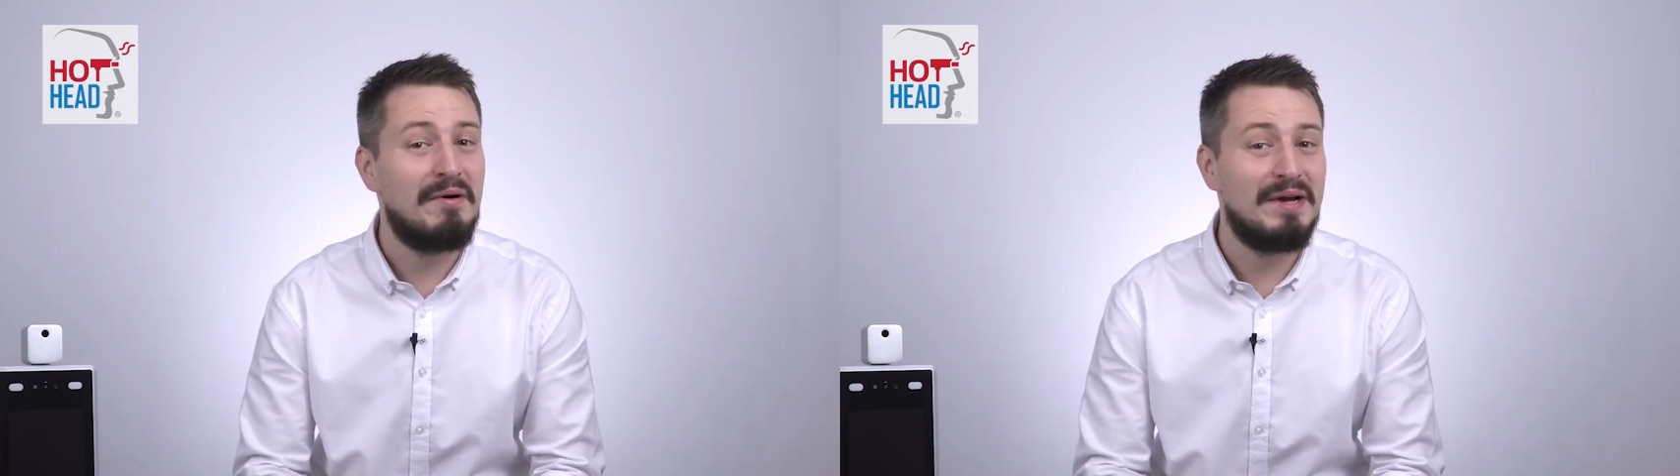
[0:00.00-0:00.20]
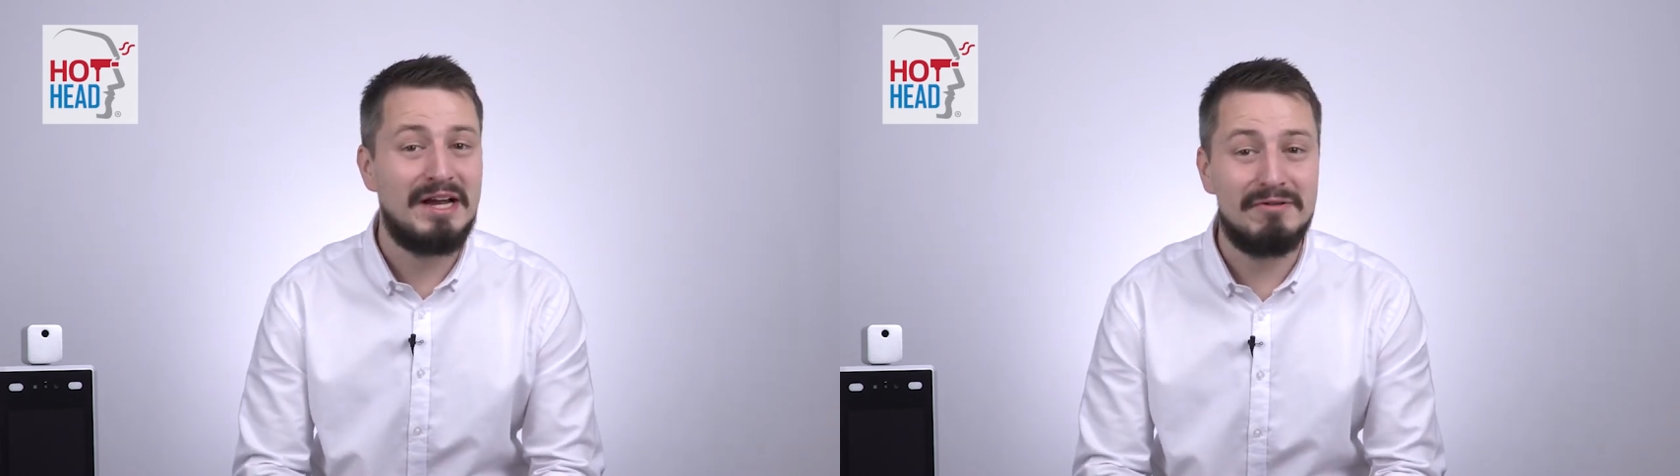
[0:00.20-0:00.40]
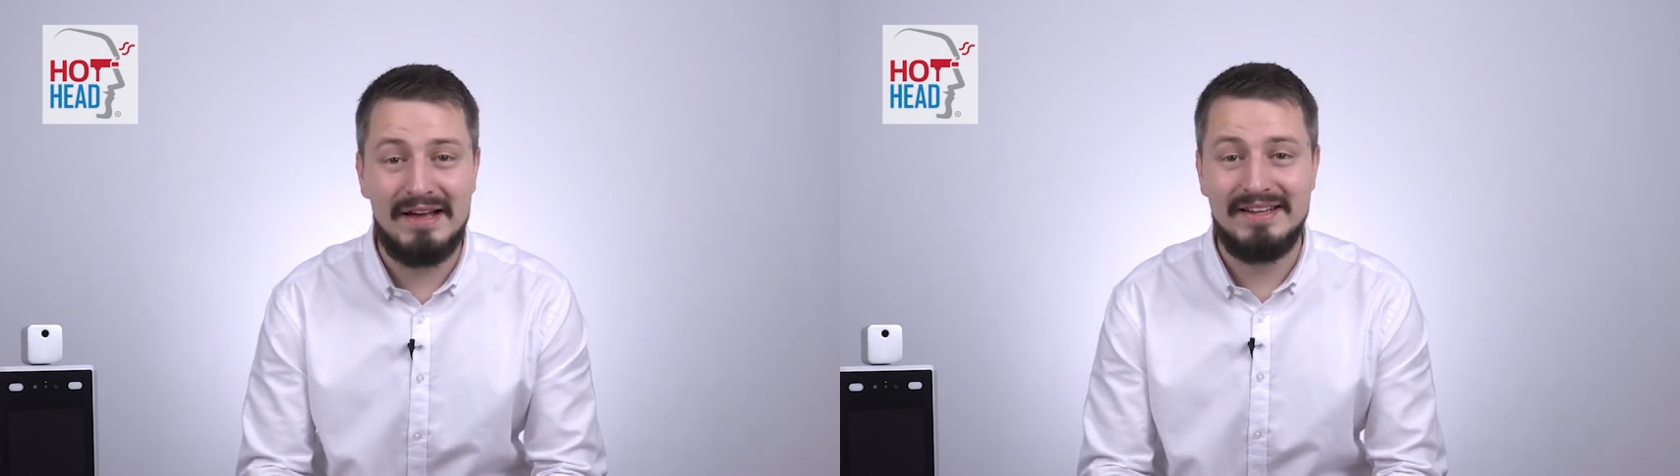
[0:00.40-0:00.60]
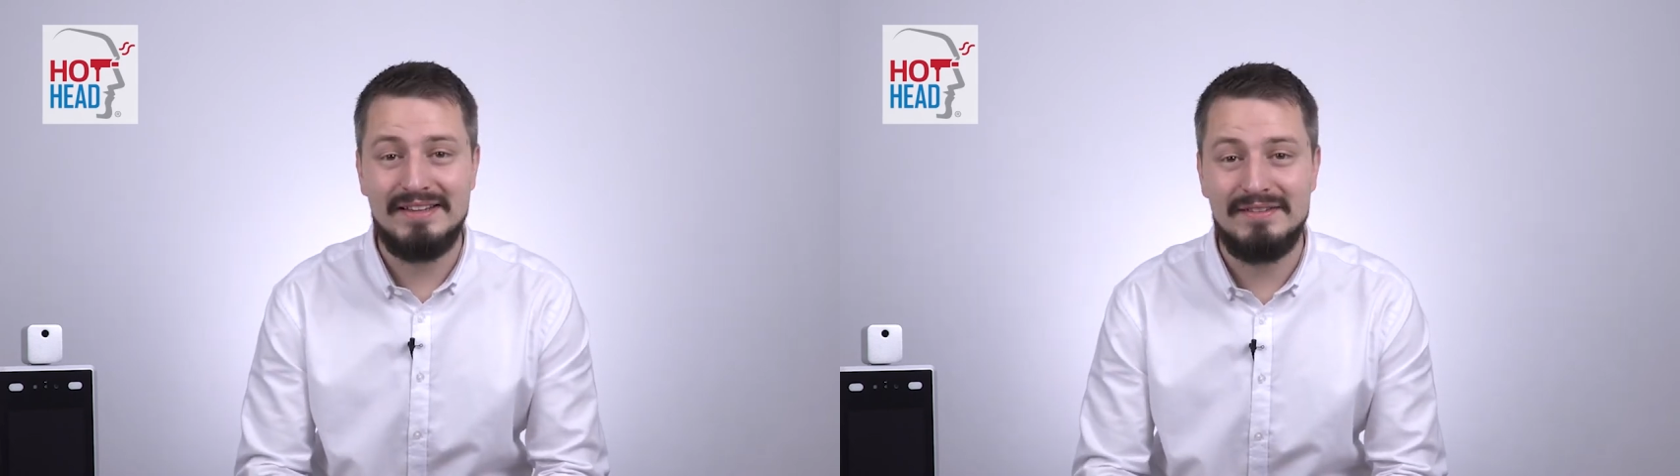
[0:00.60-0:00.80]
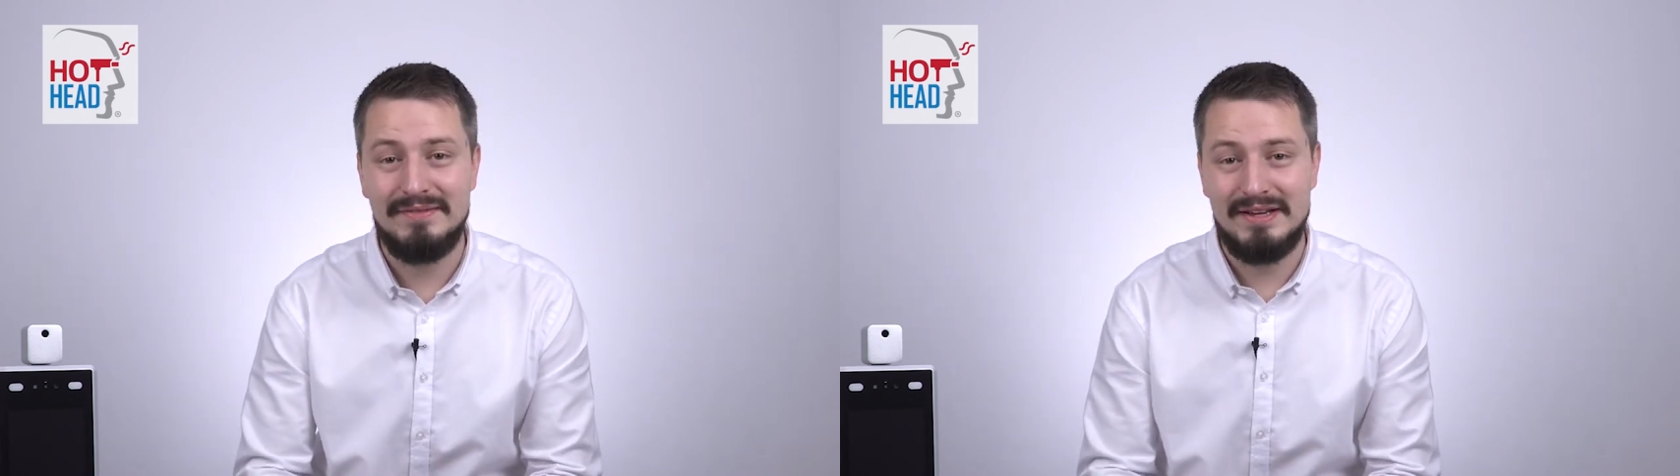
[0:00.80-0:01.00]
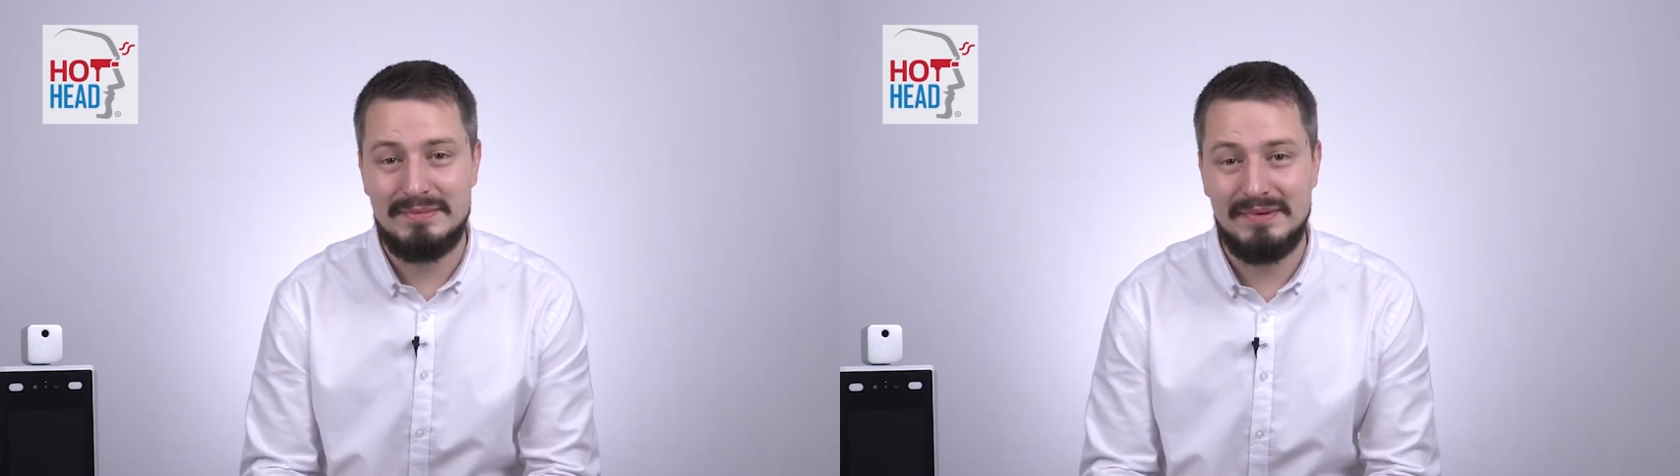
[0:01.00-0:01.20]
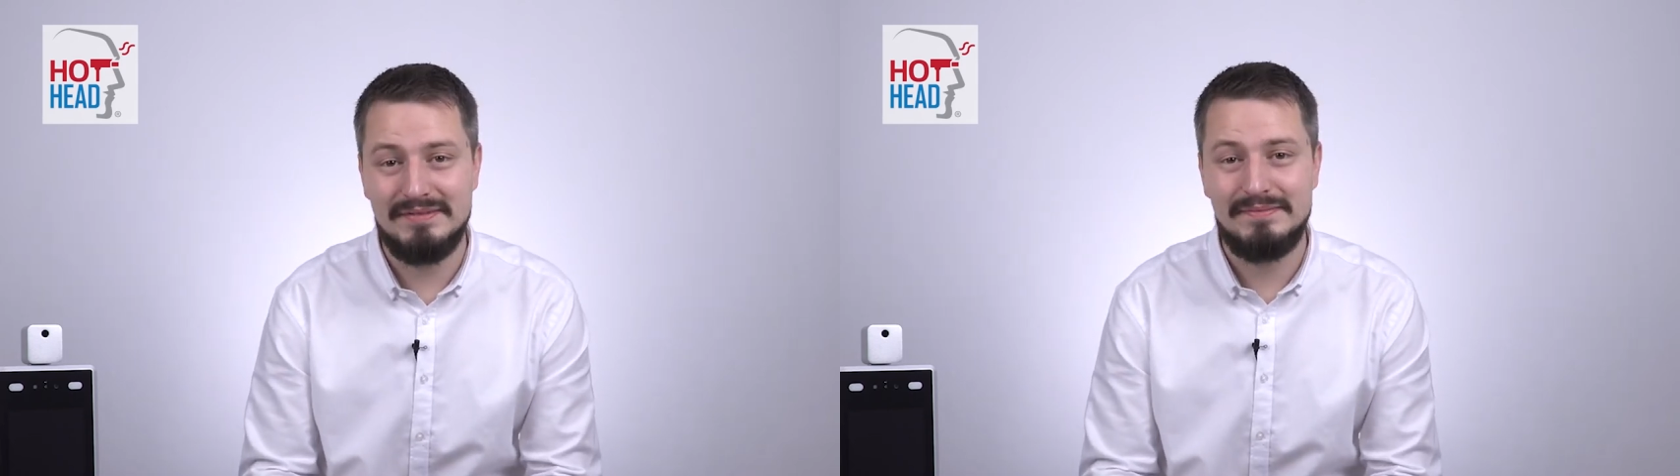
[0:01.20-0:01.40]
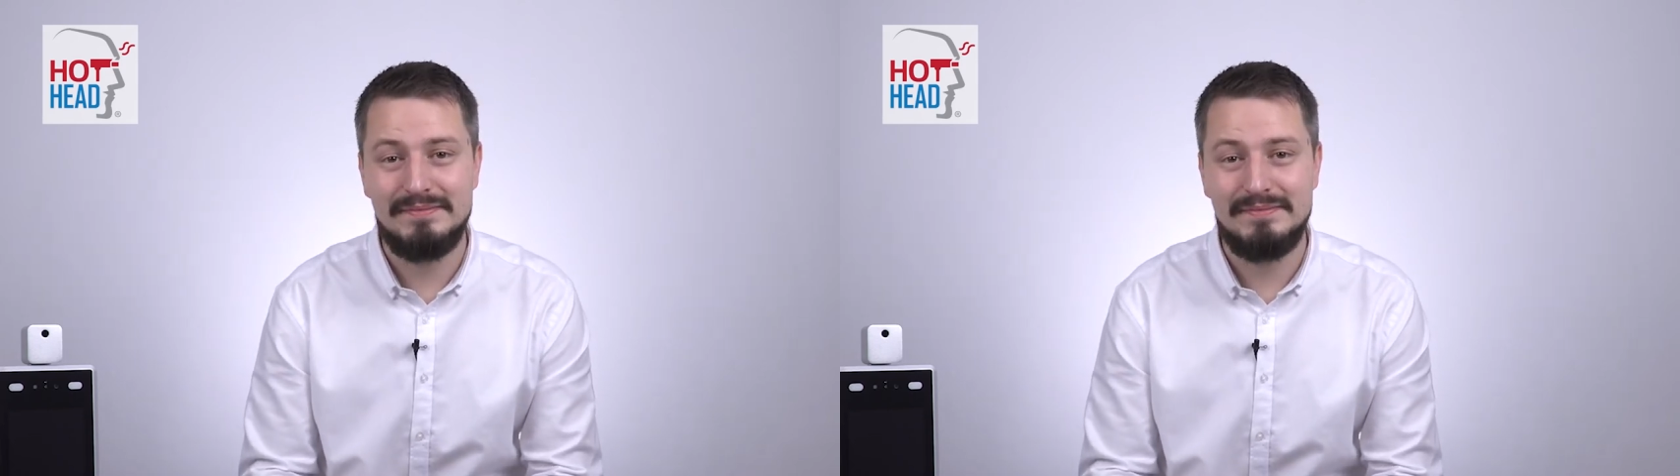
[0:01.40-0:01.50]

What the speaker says: are a great investment.